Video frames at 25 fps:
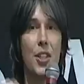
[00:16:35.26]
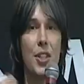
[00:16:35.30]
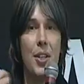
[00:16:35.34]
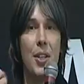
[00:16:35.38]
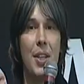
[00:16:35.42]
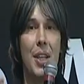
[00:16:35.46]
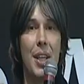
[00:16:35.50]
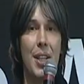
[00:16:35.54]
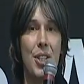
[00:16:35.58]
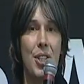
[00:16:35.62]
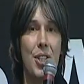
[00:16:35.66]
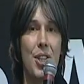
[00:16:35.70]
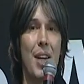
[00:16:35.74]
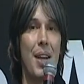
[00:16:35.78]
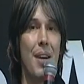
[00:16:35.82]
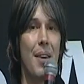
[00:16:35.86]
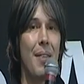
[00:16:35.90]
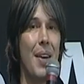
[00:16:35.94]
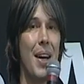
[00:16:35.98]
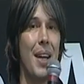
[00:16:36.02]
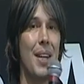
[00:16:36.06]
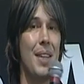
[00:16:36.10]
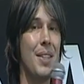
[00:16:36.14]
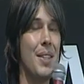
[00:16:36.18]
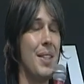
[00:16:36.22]
you need
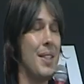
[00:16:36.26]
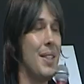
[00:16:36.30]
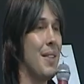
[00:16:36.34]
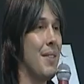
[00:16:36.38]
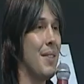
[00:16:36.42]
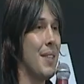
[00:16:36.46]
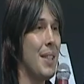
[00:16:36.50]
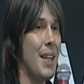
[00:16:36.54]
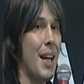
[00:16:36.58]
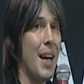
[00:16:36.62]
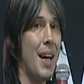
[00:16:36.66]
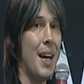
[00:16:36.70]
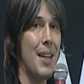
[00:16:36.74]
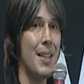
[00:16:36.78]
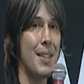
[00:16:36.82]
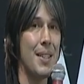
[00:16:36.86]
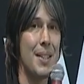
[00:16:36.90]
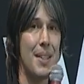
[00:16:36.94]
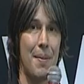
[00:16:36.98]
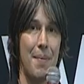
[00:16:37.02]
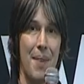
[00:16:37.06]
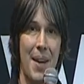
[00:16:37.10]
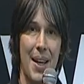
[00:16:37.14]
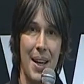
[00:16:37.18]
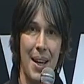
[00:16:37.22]
generations of stars
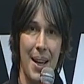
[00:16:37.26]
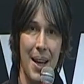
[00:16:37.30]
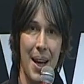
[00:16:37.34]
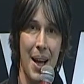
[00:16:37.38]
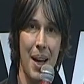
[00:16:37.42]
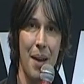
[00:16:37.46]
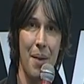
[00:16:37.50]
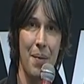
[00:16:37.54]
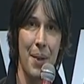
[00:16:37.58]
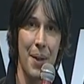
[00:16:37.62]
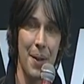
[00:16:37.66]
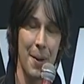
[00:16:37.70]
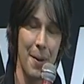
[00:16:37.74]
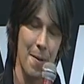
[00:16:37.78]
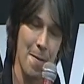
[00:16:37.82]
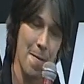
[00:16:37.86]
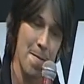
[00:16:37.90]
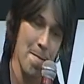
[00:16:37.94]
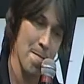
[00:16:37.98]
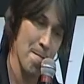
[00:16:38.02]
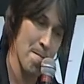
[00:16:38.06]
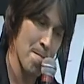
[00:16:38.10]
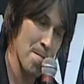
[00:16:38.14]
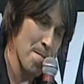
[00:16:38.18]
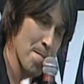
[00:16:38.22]
to make carbon.
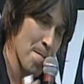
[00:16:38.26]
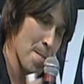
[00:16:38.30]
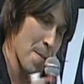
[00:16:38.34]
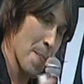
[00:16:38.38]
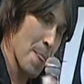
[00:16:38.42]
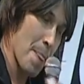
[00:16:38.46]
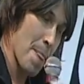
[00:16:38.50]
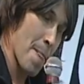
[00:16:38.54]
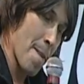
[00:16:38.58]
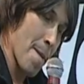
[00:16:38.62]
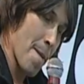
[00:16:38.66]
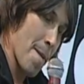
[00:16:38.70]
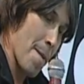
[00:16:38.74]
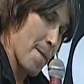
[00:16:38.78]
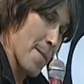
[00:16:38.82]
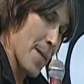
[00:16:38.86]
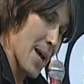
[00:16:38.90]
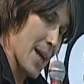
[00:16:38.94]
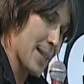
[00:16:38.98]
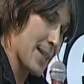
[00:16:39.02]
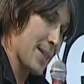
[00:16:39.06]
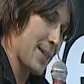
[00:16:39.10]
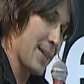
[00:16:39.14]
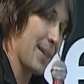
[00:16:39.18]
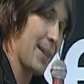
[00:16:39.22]

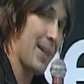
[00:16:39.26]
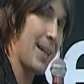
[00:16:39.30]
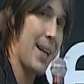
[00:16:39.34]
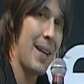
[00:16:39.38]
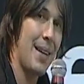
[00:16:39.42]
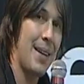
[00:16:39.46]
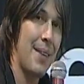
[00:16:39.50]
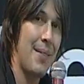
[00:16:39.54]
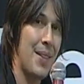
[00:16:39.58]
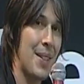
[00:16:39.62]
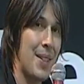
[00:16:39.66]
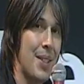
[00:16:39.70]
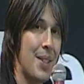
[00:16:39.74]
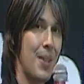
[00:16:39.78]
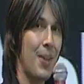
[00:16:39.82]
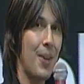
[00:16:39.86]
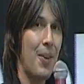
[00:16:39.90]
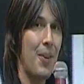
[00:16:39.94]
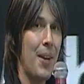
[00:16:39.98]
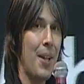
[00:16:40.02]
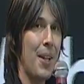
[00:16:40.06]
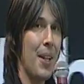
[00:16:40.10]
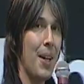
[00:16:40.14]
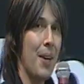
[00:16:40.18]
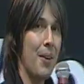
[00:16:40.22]
That's not the end of the
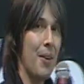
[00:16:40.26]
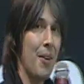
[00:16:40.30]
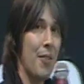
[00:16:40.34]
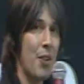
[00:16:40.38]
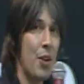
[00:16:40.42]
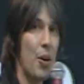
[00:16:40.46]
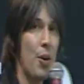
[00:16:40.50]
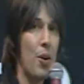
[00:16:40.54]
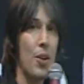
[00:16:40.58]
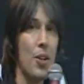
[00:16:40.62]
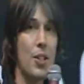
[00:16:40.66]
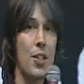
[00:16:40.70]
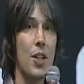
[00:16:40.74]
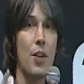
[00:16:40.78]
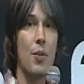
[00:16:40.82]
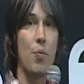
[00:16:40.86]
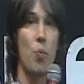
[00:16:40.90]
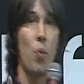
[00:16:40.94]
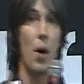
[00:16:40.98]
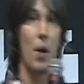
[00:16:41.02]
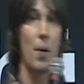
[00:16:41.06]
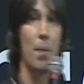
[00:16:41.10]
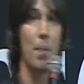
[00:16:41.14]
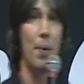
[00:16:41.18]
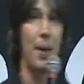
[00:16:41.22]
story, though. Of course, on
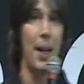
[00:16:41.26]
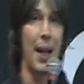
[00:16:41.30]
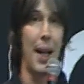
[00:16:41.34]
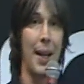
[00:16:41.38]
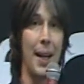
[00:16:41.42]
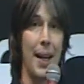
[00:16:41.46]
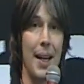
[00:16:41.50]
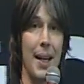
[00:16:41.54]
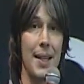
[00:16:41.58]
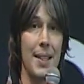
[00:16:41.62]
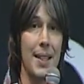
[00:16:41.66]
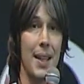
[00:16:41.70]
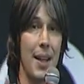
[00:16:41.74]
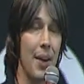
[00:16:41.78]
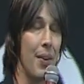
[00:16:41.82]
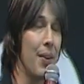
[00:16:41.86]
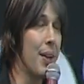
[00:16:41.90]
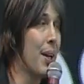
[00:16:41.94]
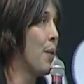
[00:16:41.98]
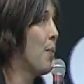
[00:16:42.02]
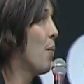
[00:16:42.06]
one planet, and only